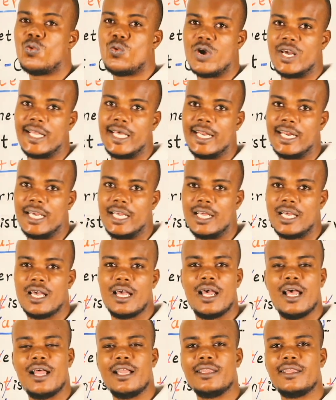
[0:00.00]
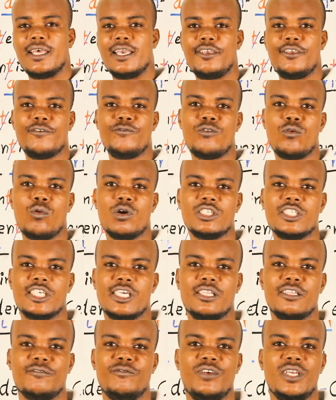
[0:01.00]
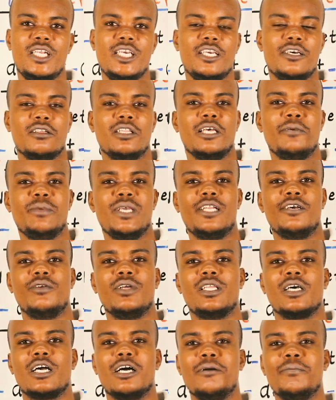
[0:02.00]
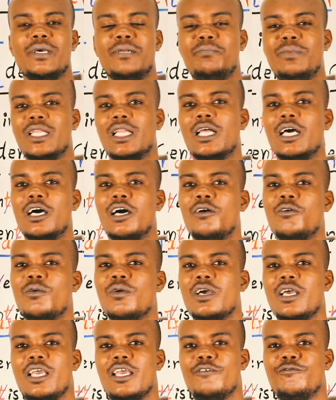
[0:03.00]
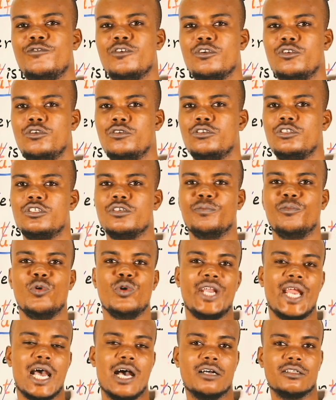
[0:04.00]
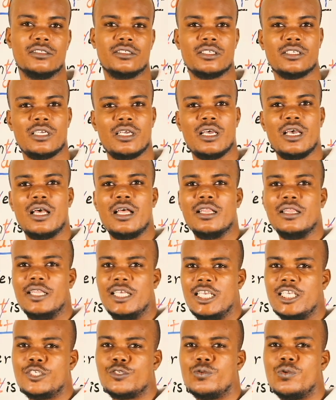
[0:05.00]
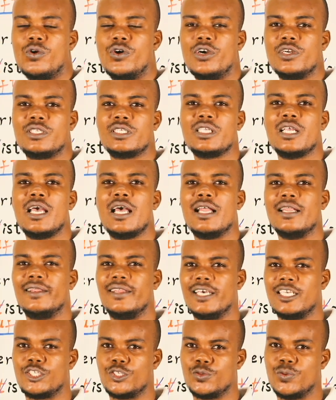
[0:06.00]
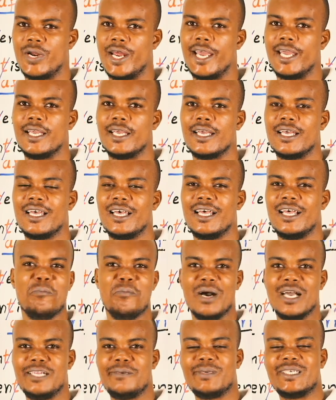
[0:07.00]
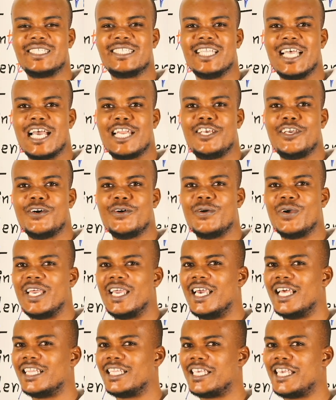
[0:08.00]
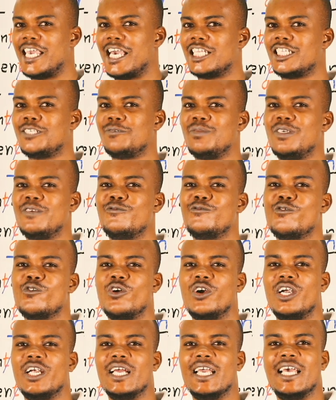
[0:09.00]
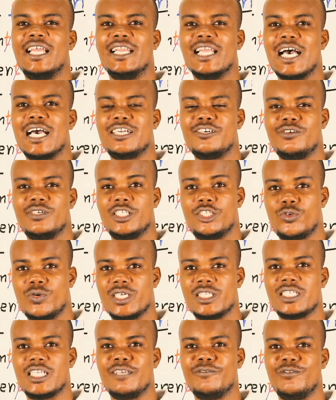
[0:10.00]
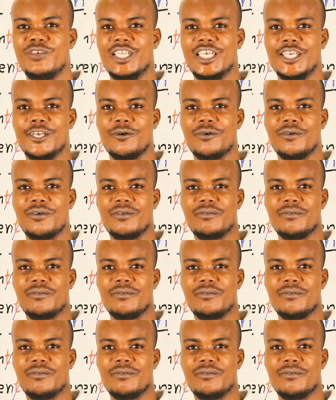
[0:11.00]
quantity. Thank you for watching the video. Let me know in the comment below if you used to pronounce these words this way. My name is Daniel and catch me for another interesting video.